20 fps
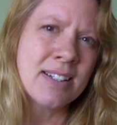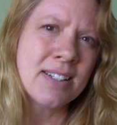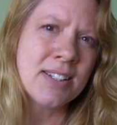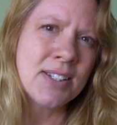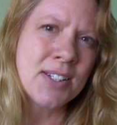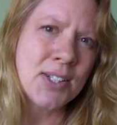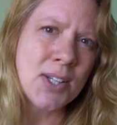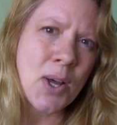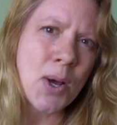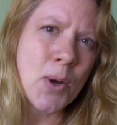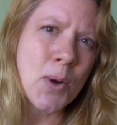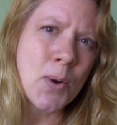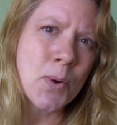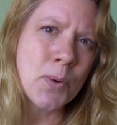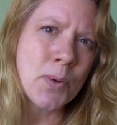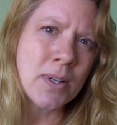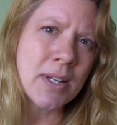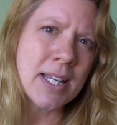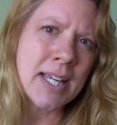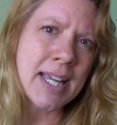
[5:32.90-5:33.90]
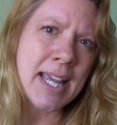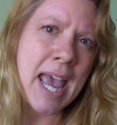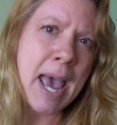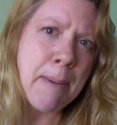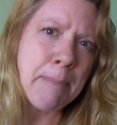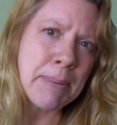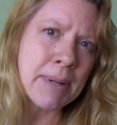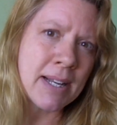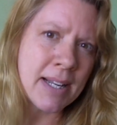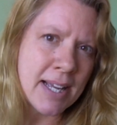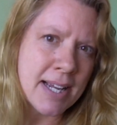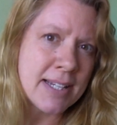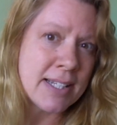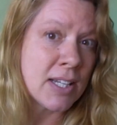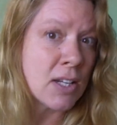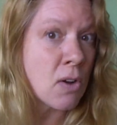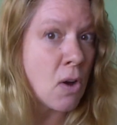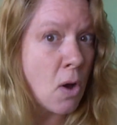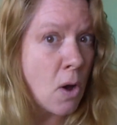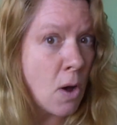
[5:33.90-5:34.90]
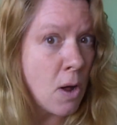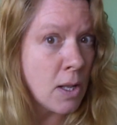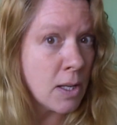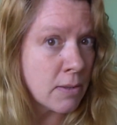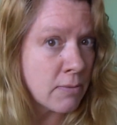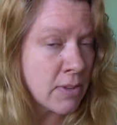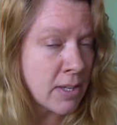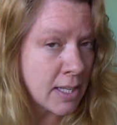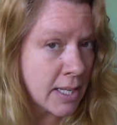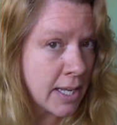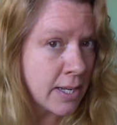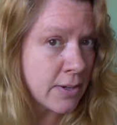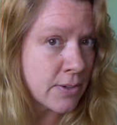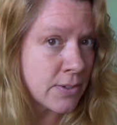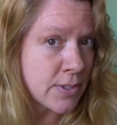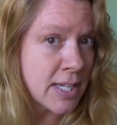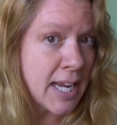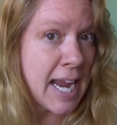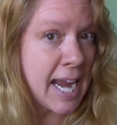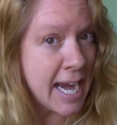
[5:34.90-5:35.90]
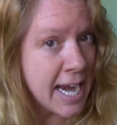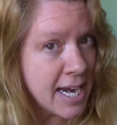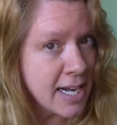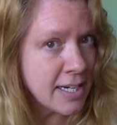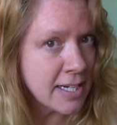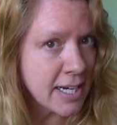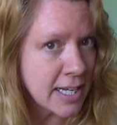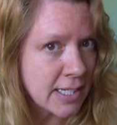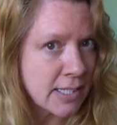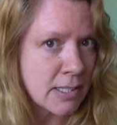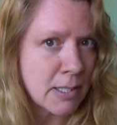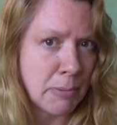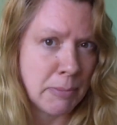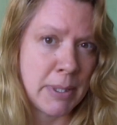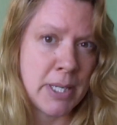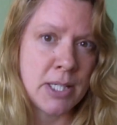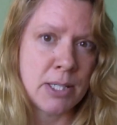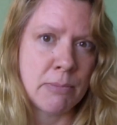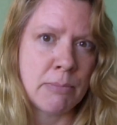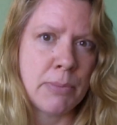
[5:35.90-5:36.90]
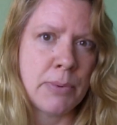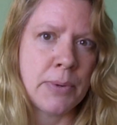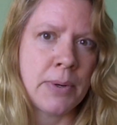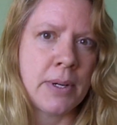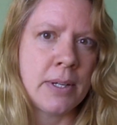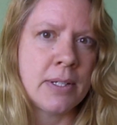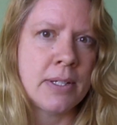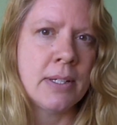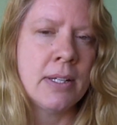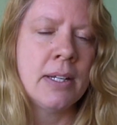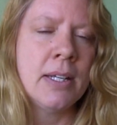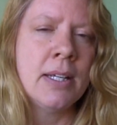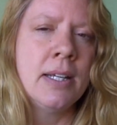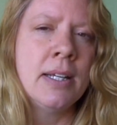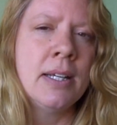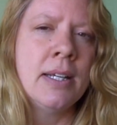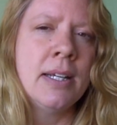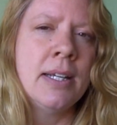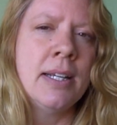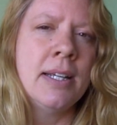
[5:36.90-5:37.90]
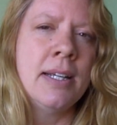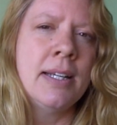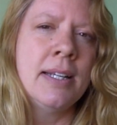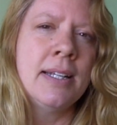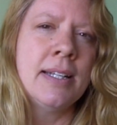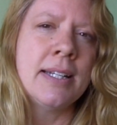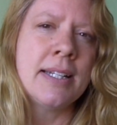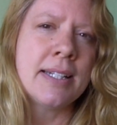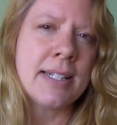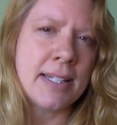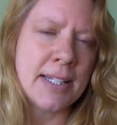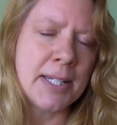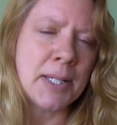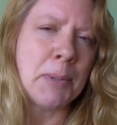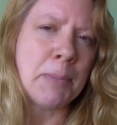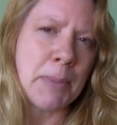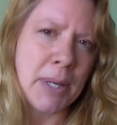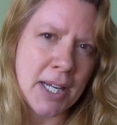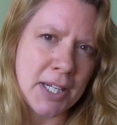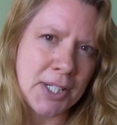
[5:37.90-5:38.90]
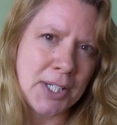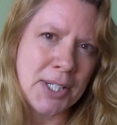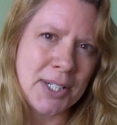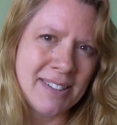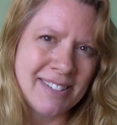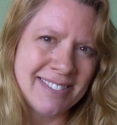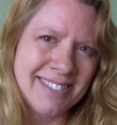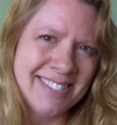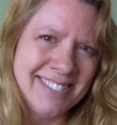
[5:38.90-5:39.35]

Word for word: So capitalizing all of the letters and an exclamation point is a little much.